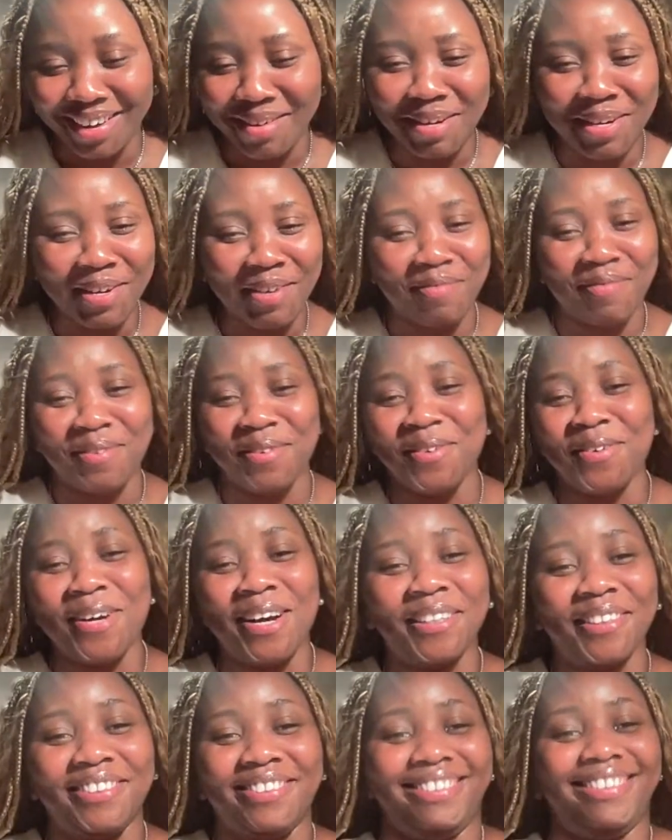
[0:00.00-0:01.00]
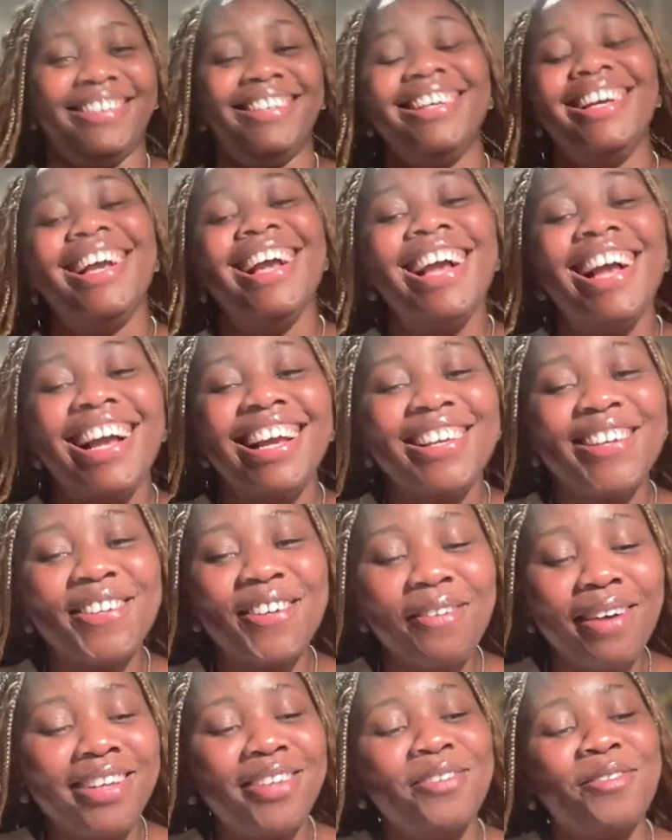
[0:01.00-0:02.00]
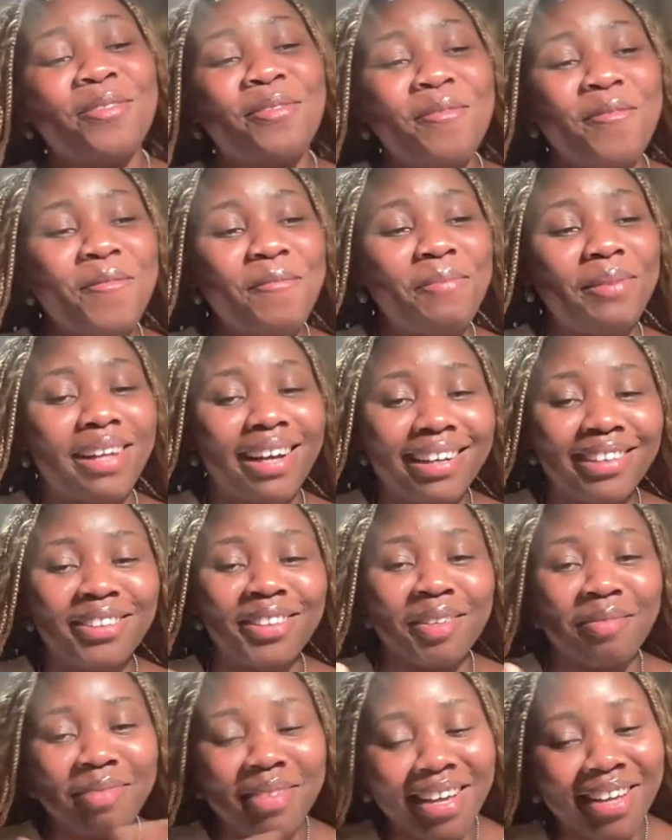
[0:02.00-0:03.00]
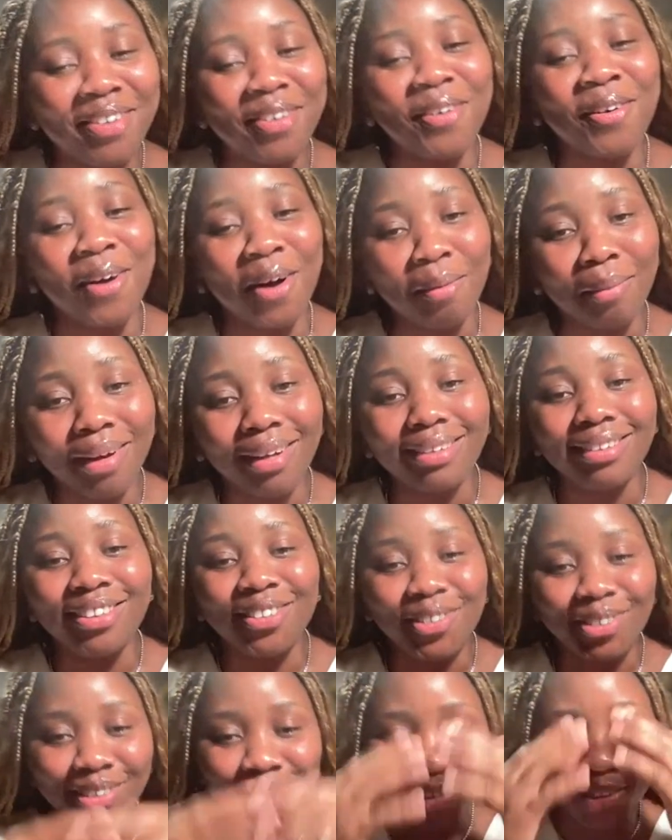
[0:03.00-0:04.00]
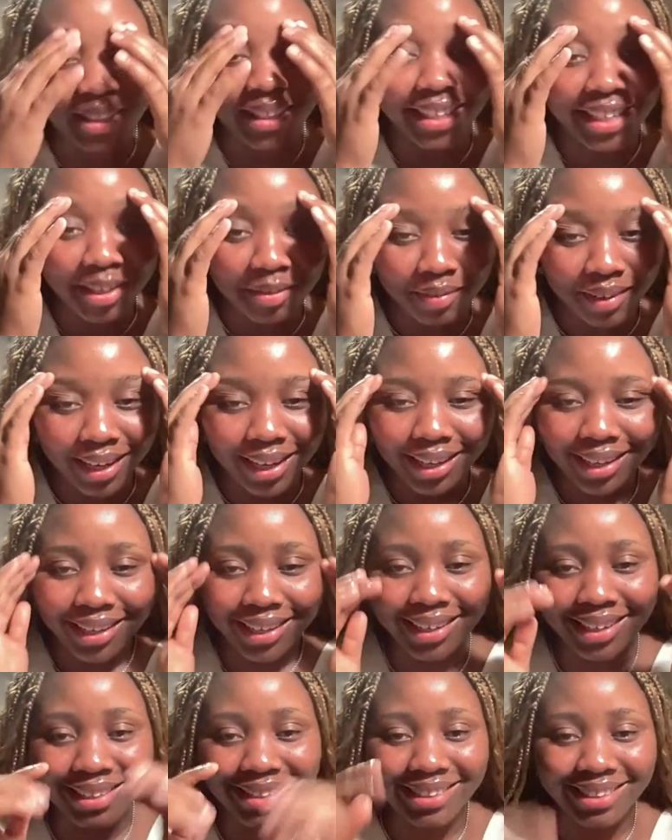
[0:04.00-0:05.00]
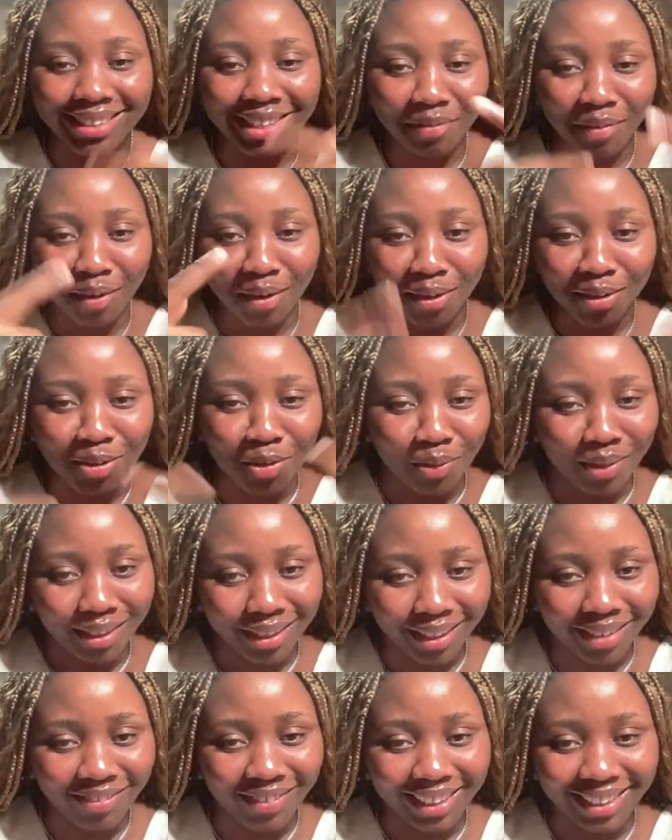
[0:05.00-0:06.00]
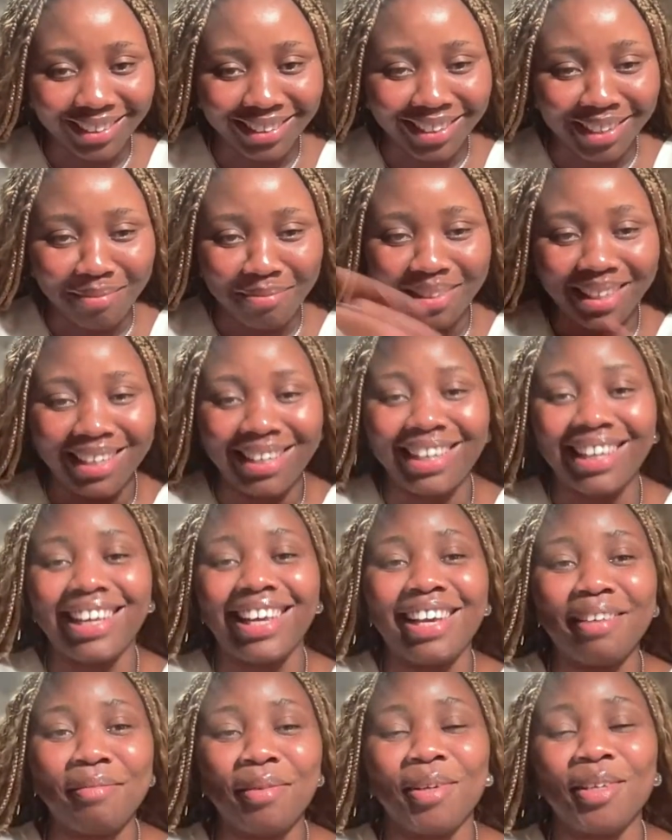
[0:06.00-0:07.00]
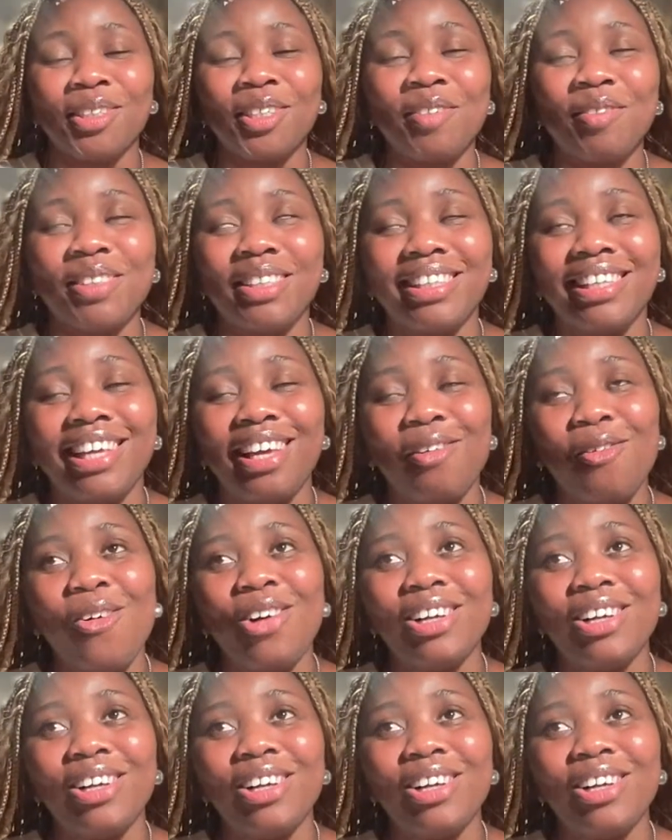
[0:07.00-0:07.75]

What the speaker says: I don't even know how to, when you plan something and you come and you deliver. It's difficult to re-deliver the same thing again because obviously it